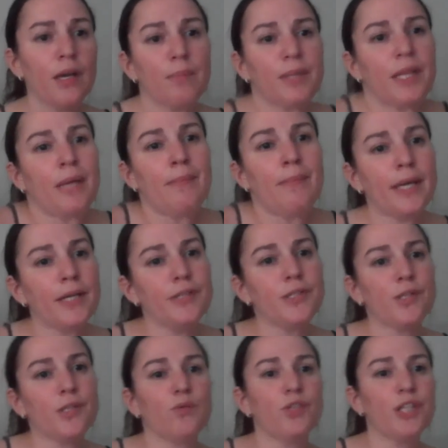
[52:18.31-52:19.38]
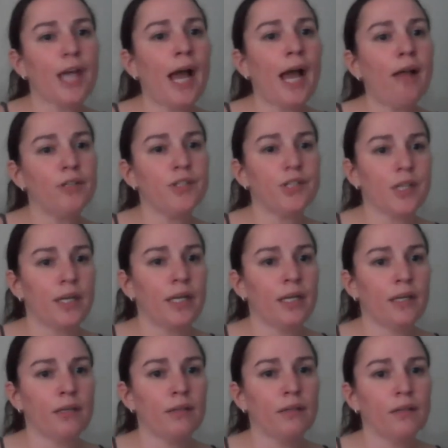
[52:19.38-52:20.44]
but they make it so
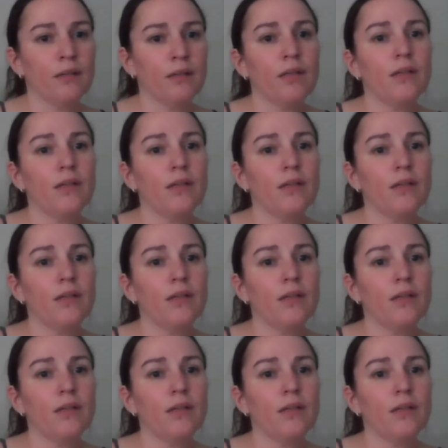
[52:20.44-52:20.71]
challenging